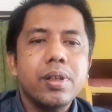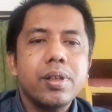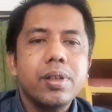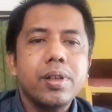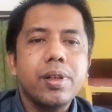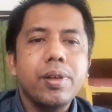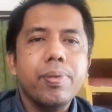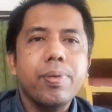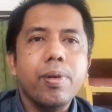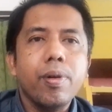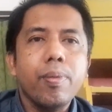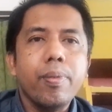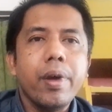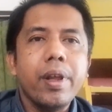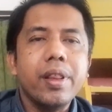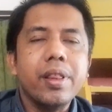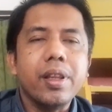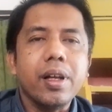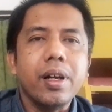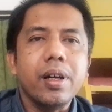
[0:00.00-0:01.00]

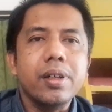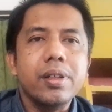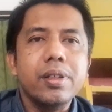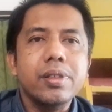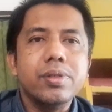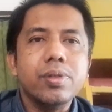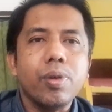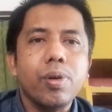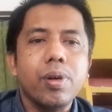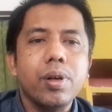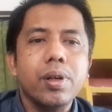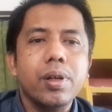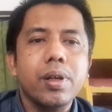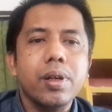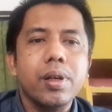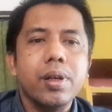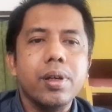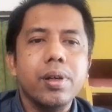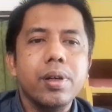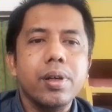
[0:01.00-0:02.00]
developmental
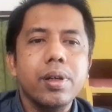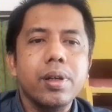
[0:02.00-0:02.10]
disorder